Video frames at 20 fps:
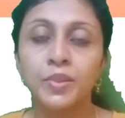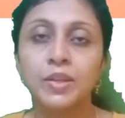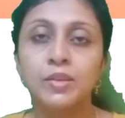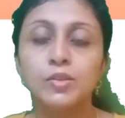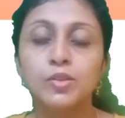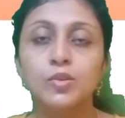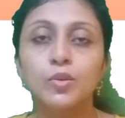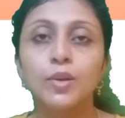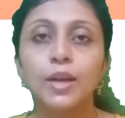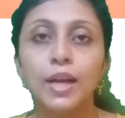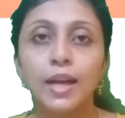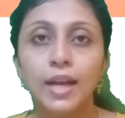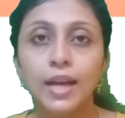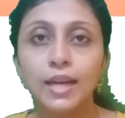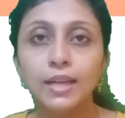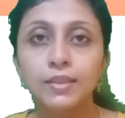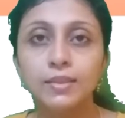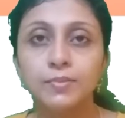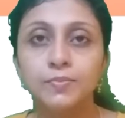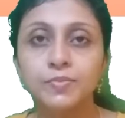So
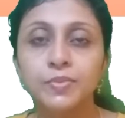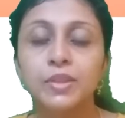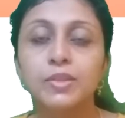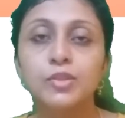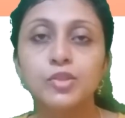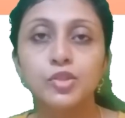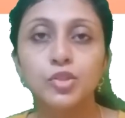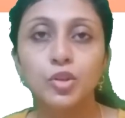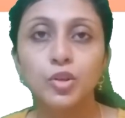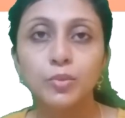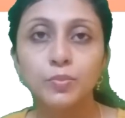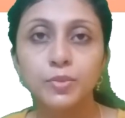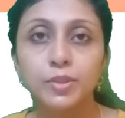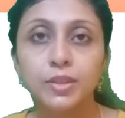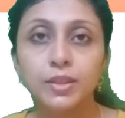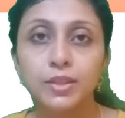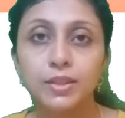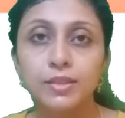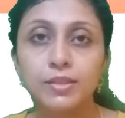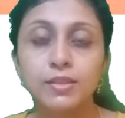had stopped
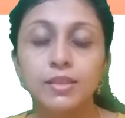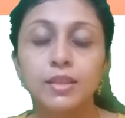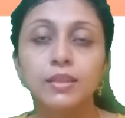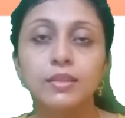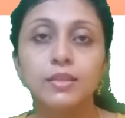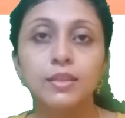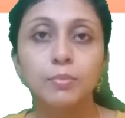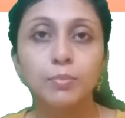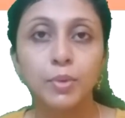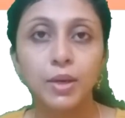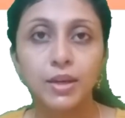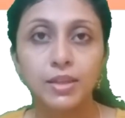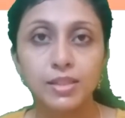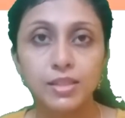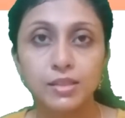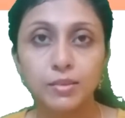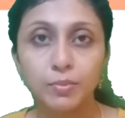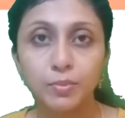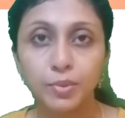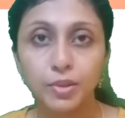is the
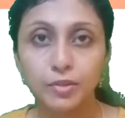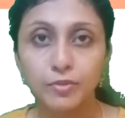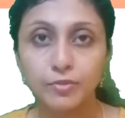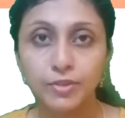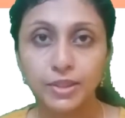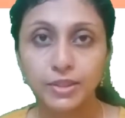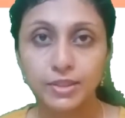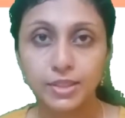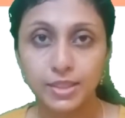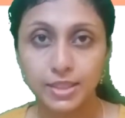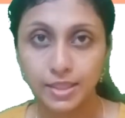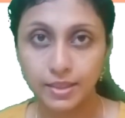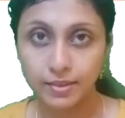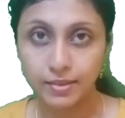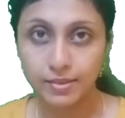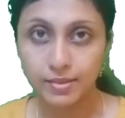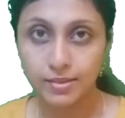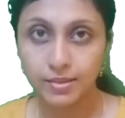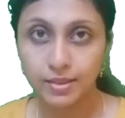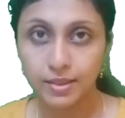past perfect
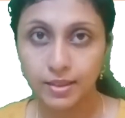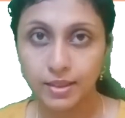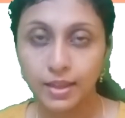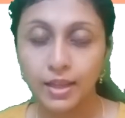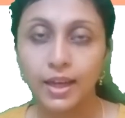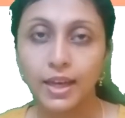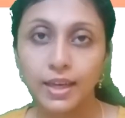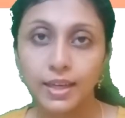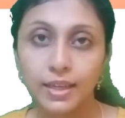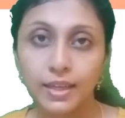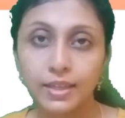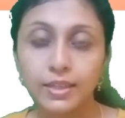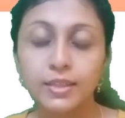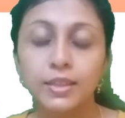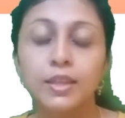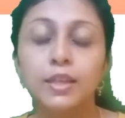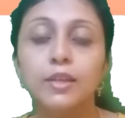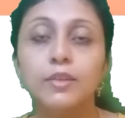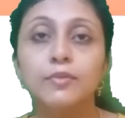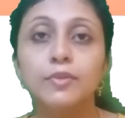tense, and
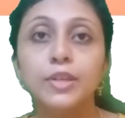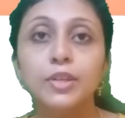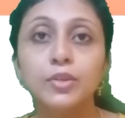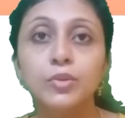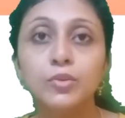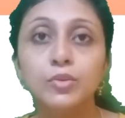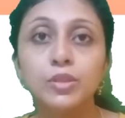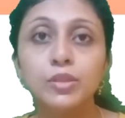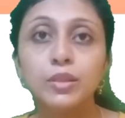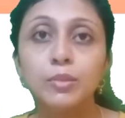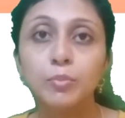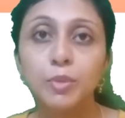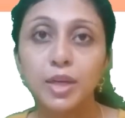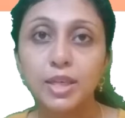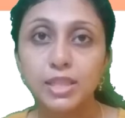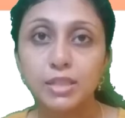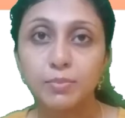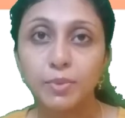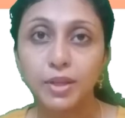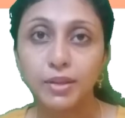we use the
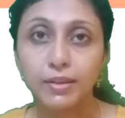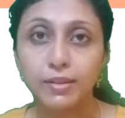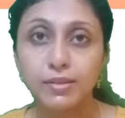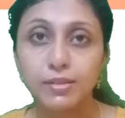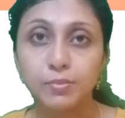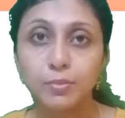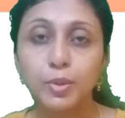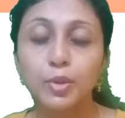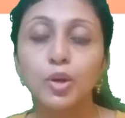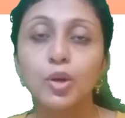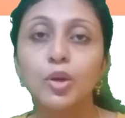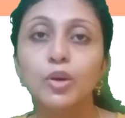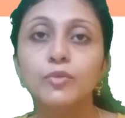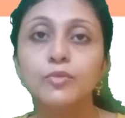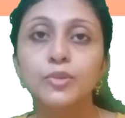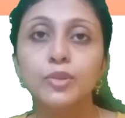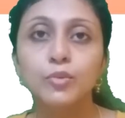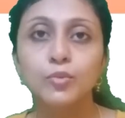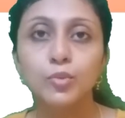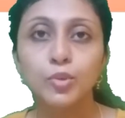past participle of
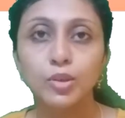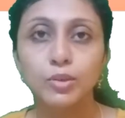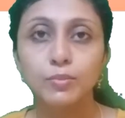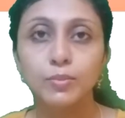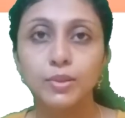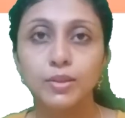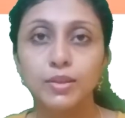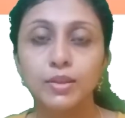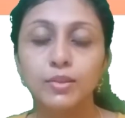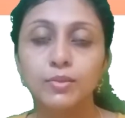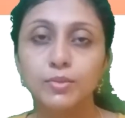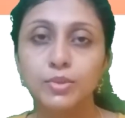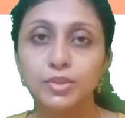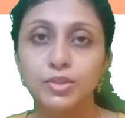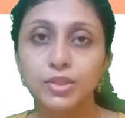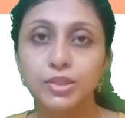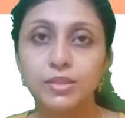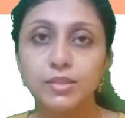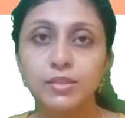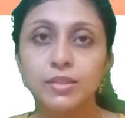the verb, which
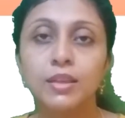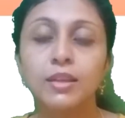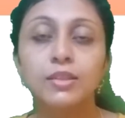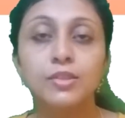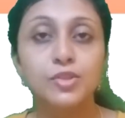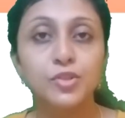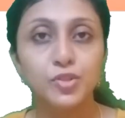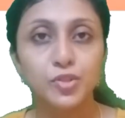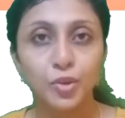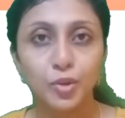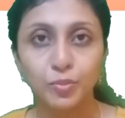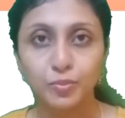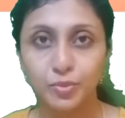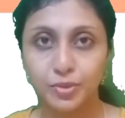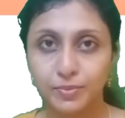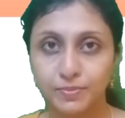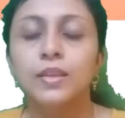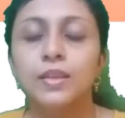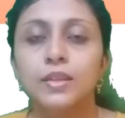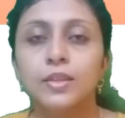is
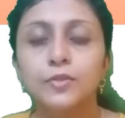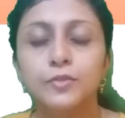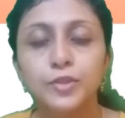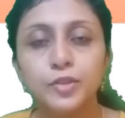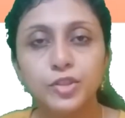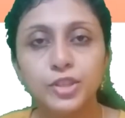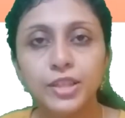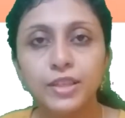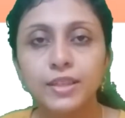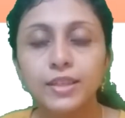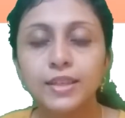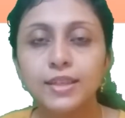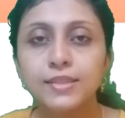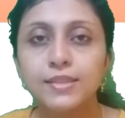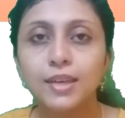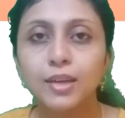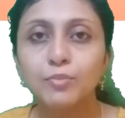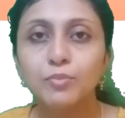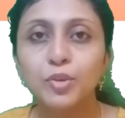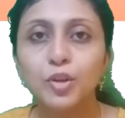stopped. If you take an
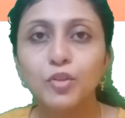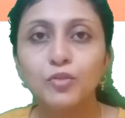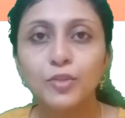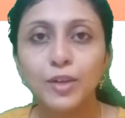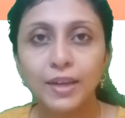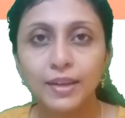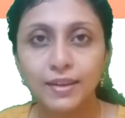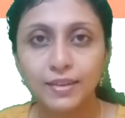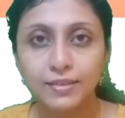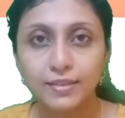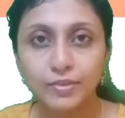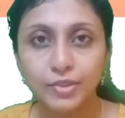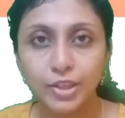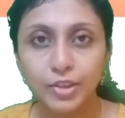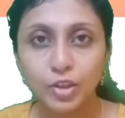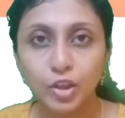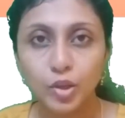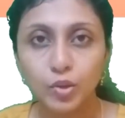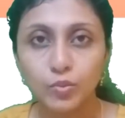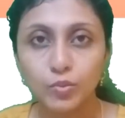example of another
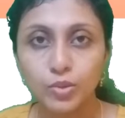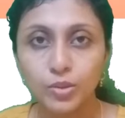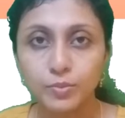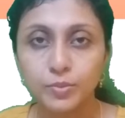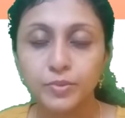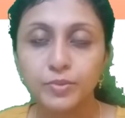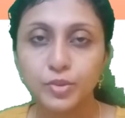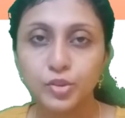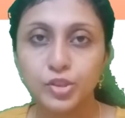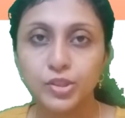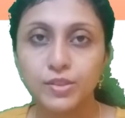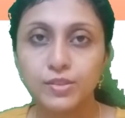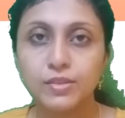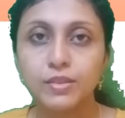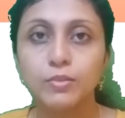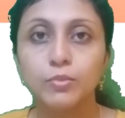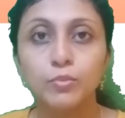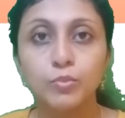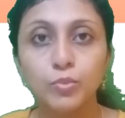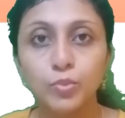regular verb, which
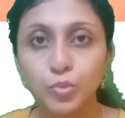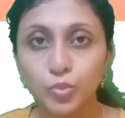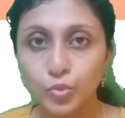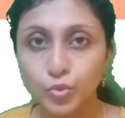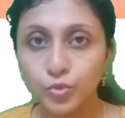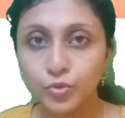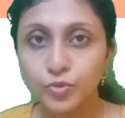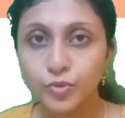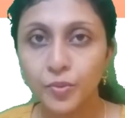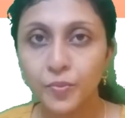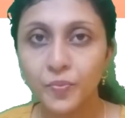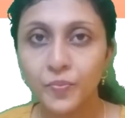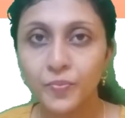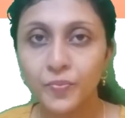is move,